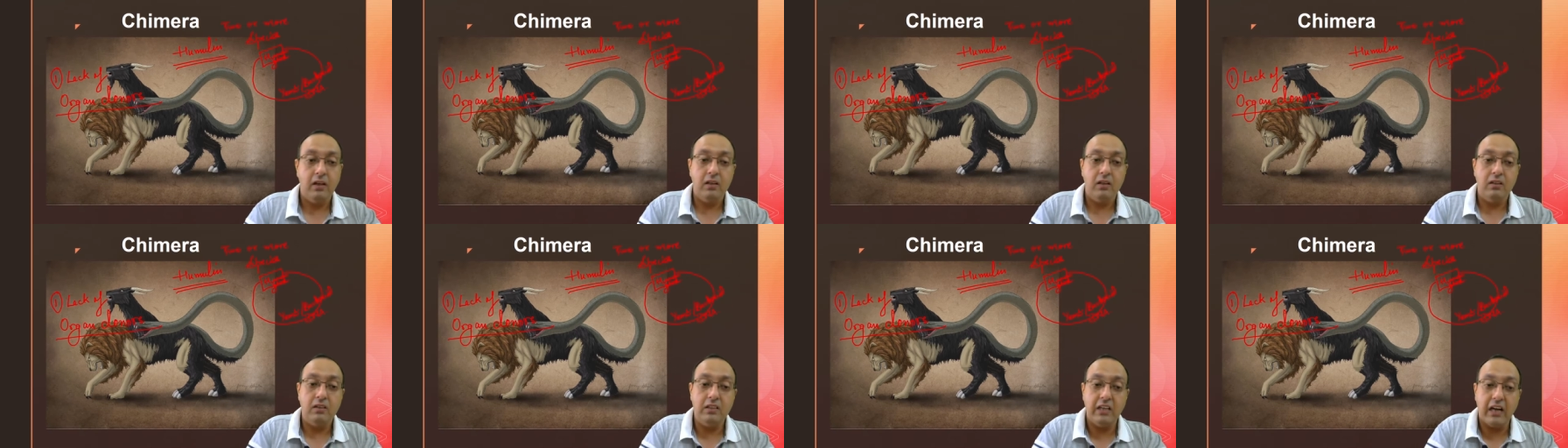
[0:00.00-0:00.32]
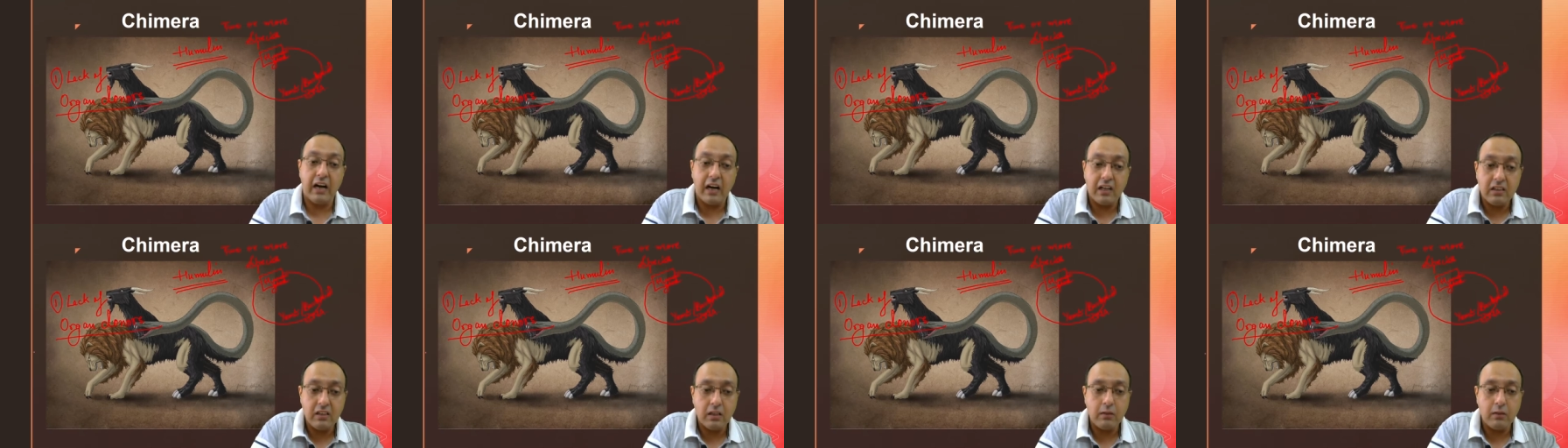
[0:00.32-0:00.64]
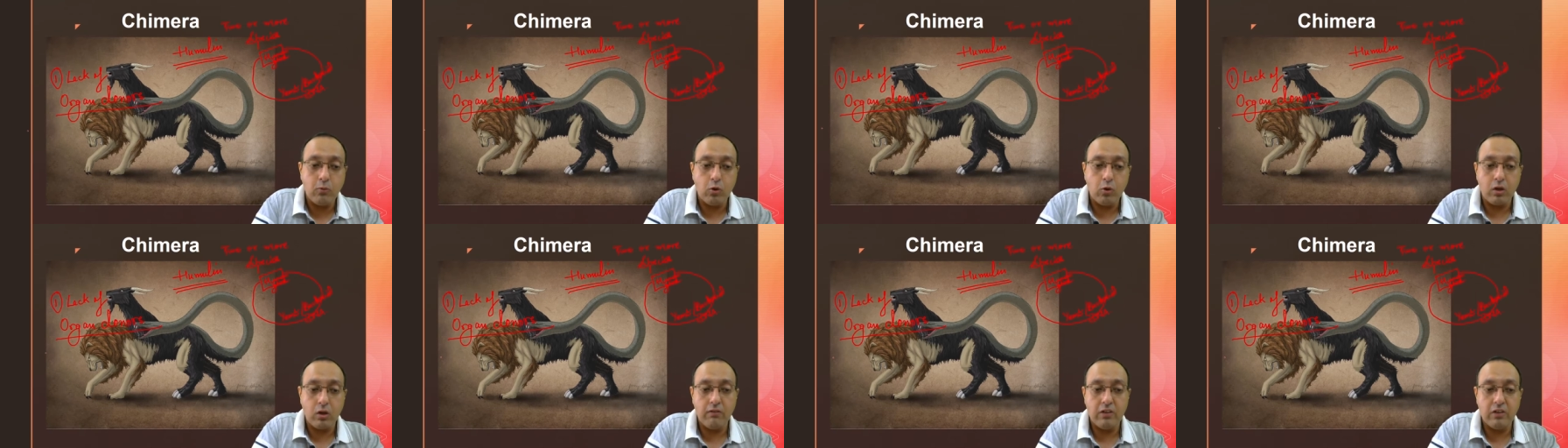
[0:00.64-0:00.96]
The other
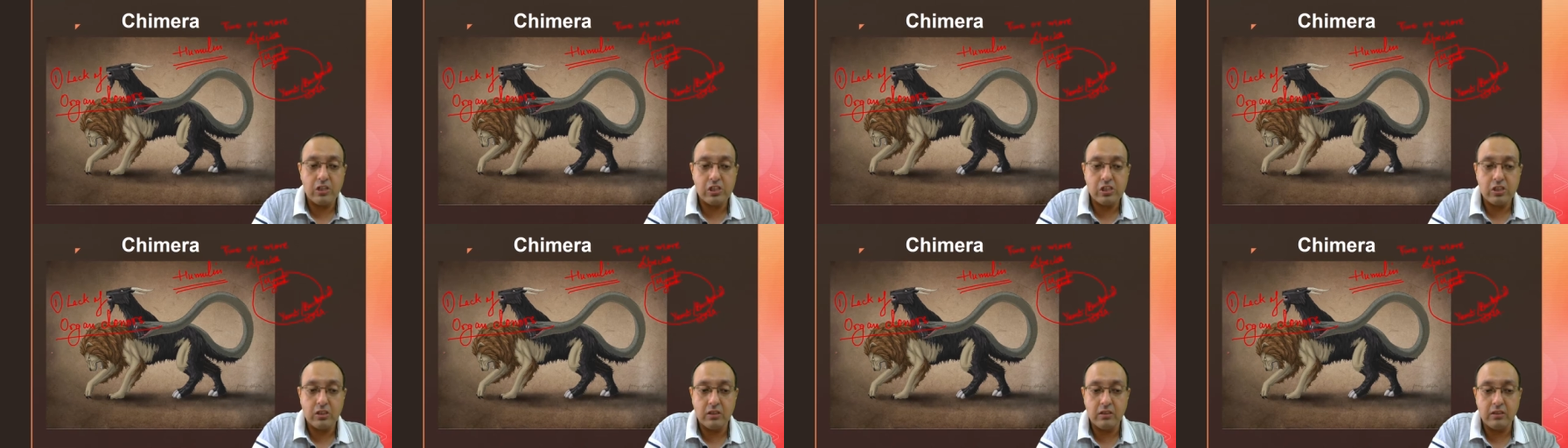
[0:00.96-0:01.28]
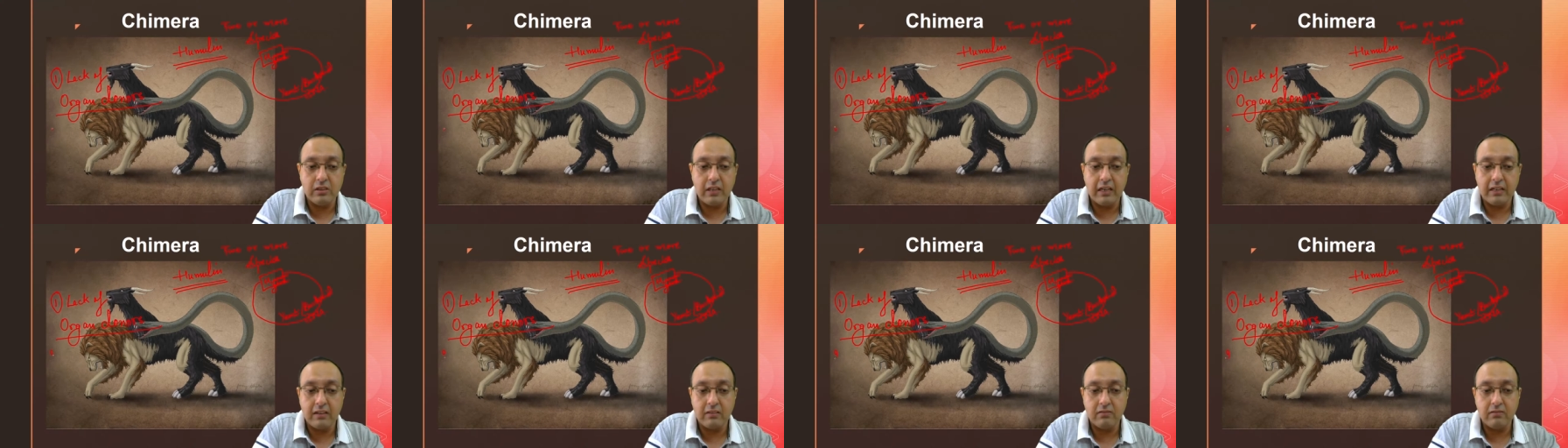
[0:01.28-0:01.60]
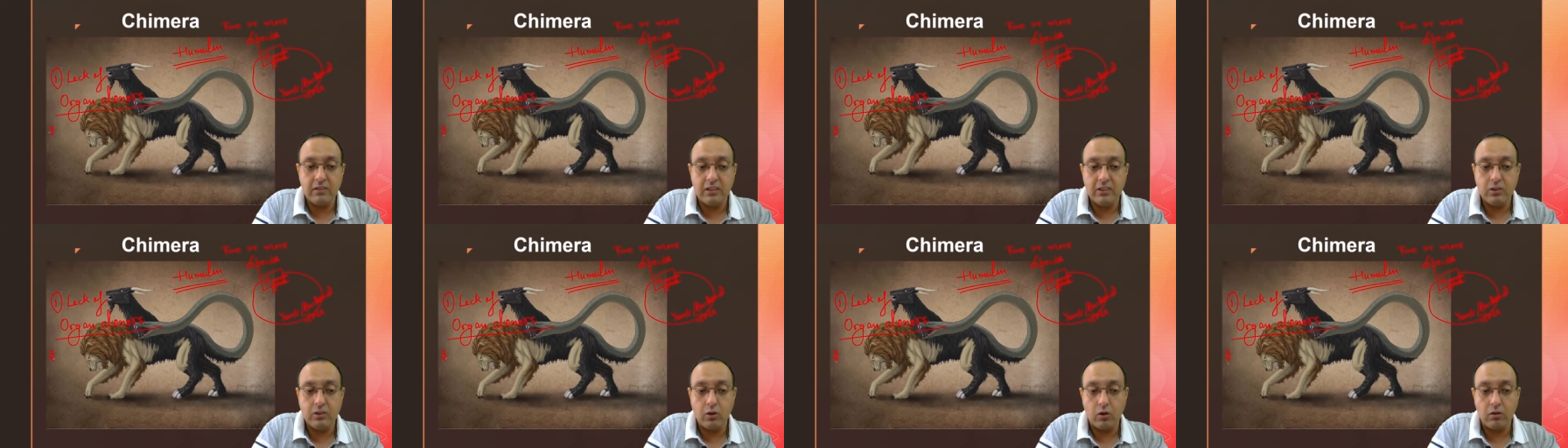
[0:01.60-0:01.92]
motivation that
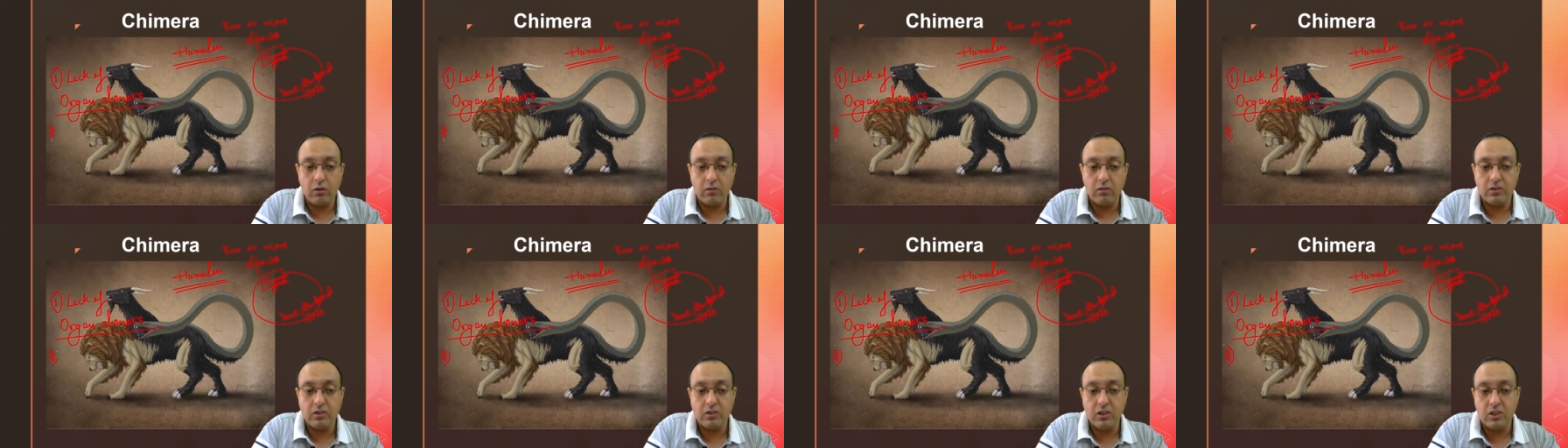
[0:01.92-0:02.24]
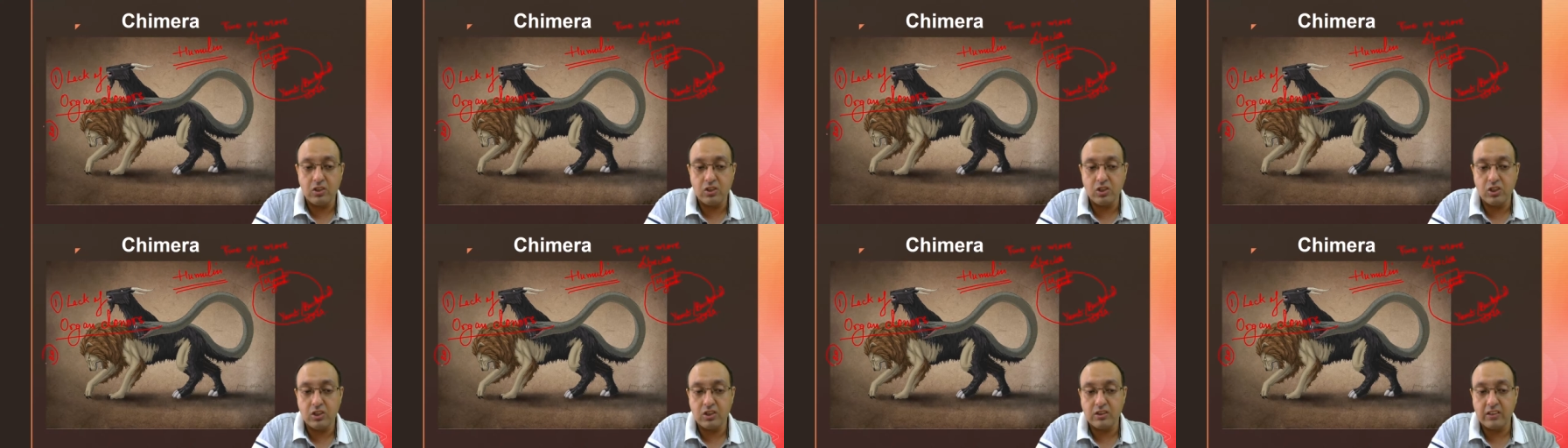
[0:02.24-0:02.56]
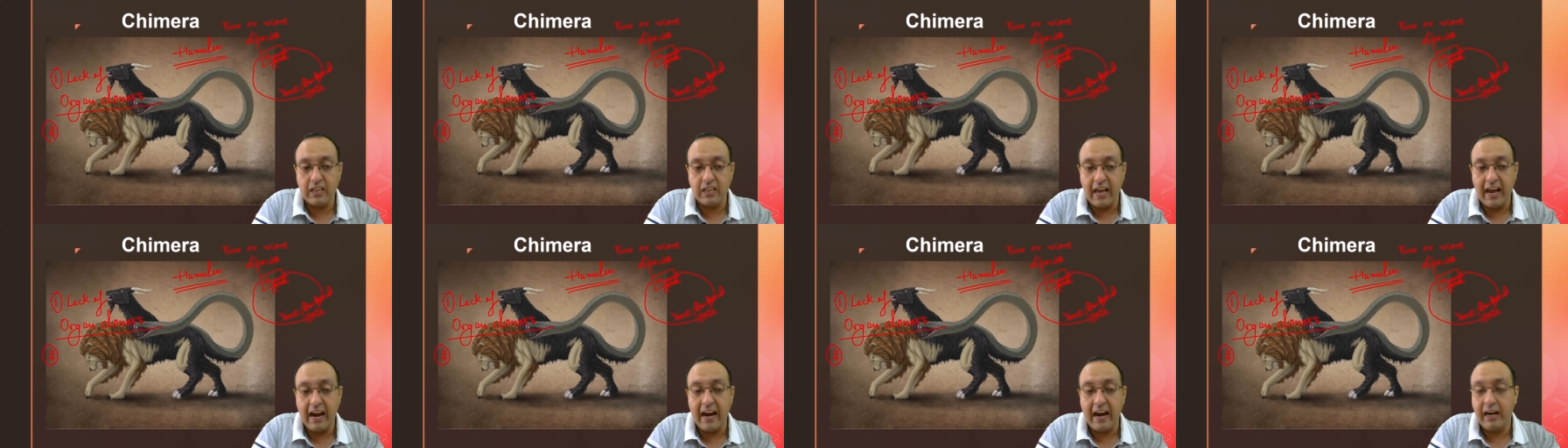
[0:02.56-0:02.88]
these researchers
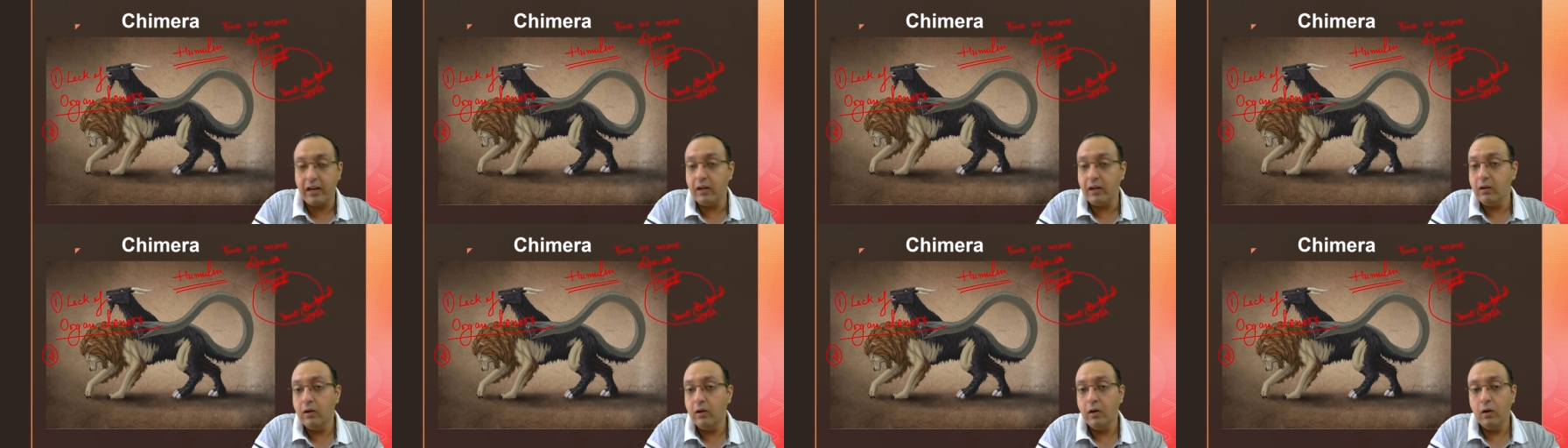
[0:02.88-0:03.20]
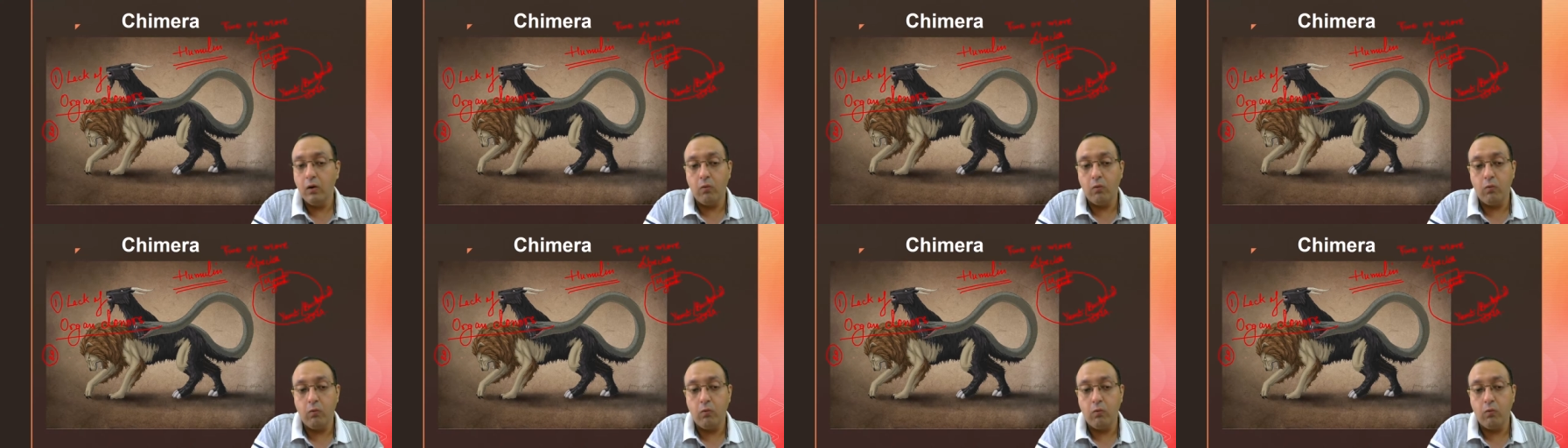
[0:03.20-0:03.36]
had